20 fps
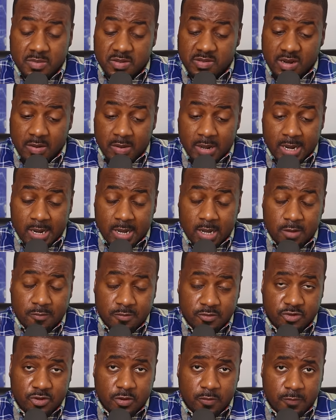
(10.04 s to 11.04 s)
And today, we got a hell
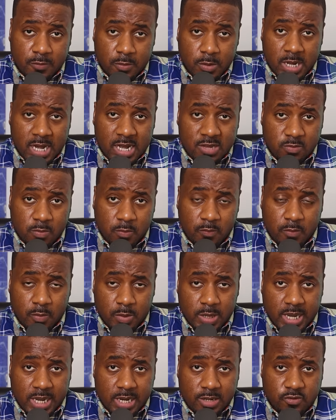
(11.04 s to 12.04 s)
of a show for you guys. But before
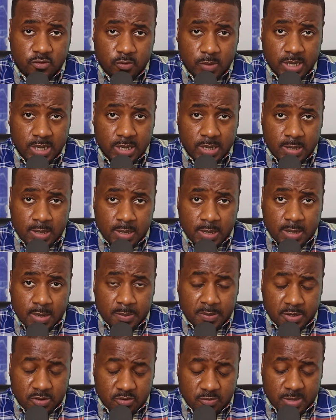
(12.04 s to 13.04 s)
we get into it,
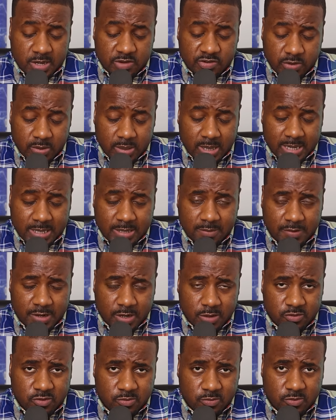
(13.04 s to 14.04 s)
please make sure you like the
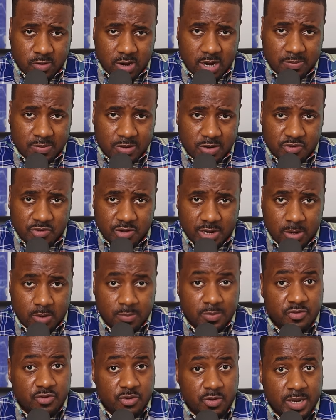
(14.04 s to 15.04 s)
video and subscribe to the
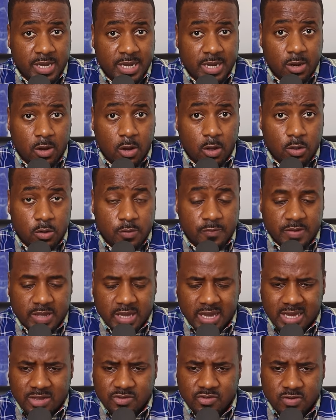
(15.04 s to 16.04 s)
channel. Be sure to hit all
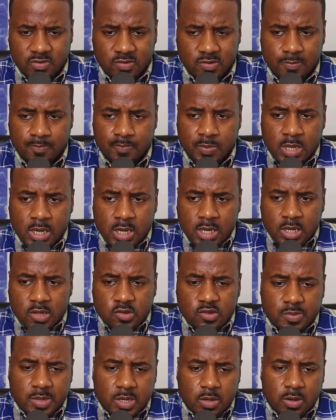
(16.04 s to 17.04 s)
notifications
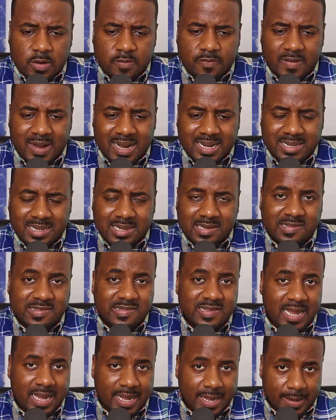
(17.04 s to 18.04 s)
to be notified the
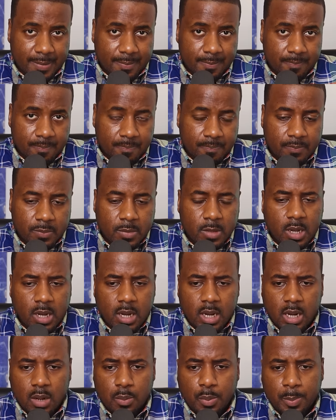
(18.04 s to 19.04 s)
second
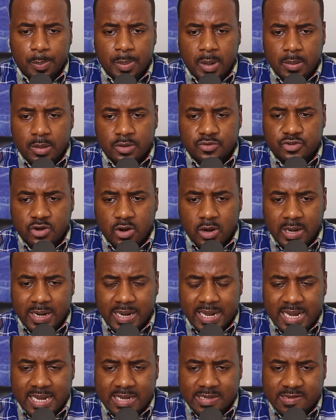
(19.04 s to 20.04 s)
we publish our
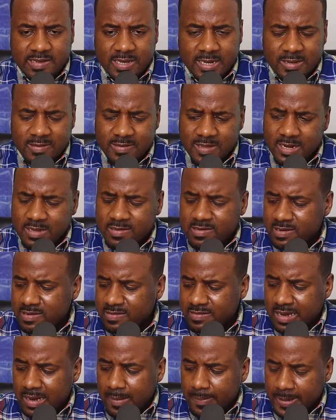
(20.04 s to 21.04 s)
content. Let's get into
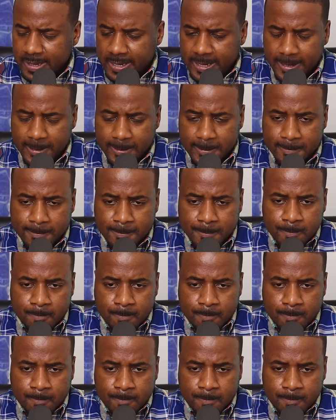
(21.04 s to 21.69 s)
this topic here.